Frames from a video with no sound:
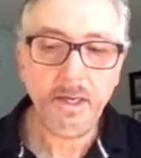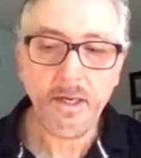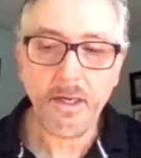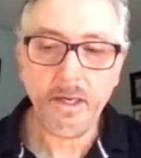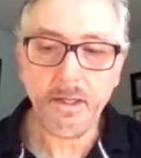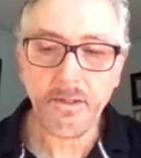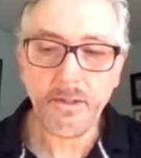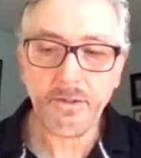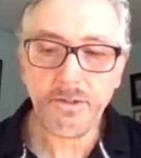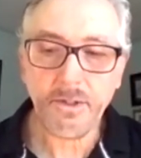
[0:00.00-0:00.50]

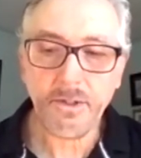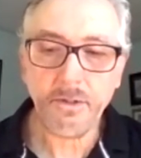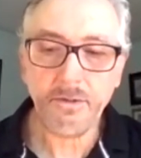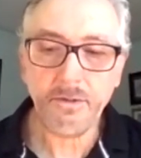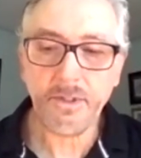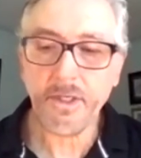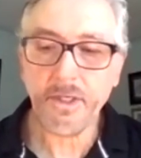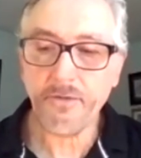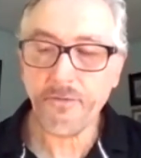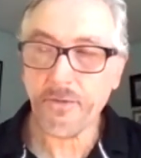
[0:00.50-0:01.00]
are so
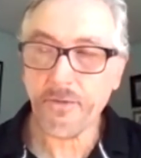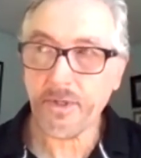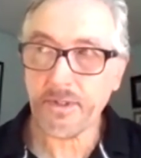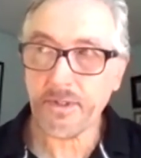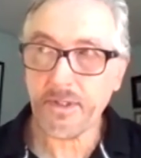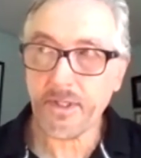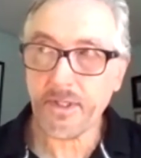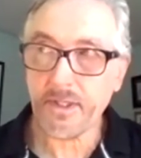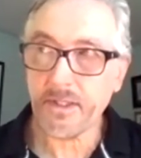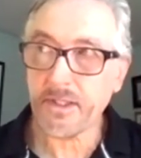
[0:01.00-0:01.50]
different
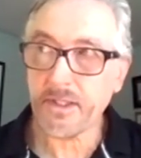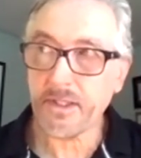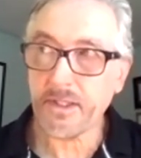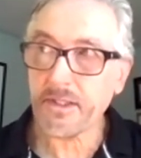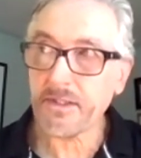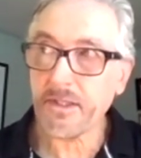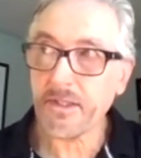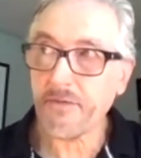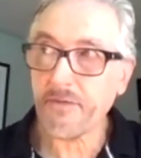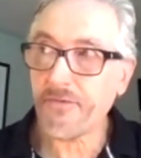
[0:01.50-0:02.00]
that it's
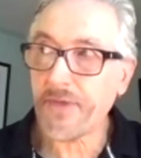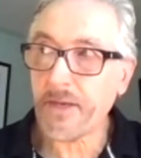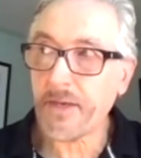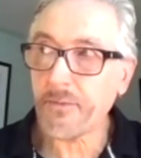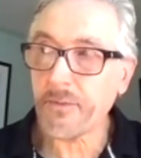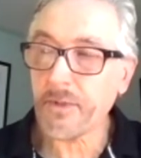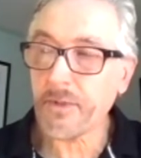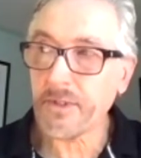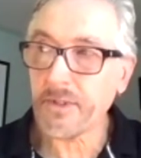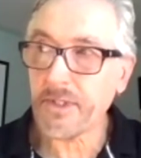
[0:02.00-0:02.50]
as if they
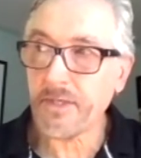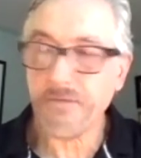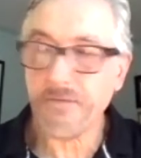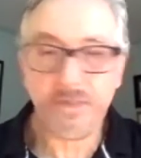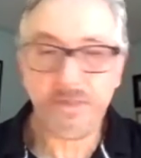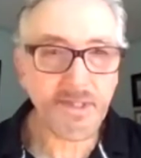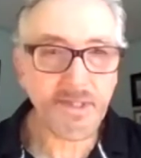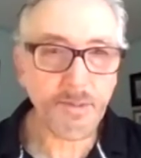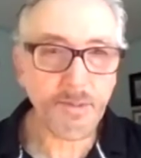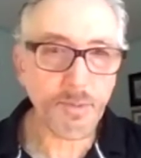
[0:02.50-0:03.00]
weren't even
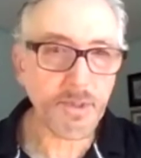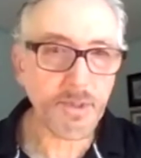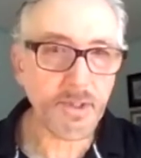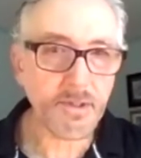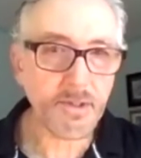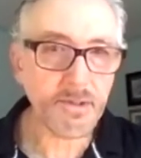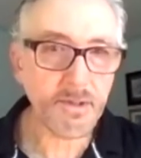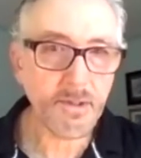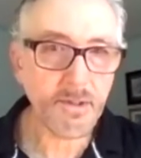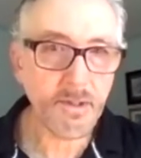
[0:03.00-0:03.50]

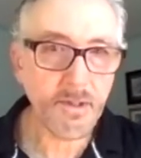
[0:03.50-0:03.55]
siblings.